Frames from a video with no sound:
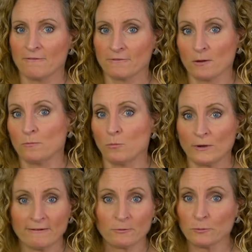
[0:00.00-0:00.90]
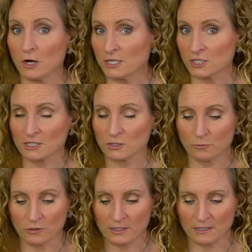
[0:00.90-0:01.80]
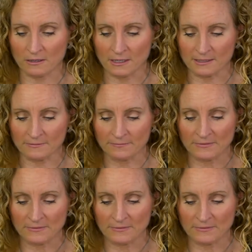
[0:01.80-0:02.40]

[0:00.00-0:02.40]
from whatever project you're working on.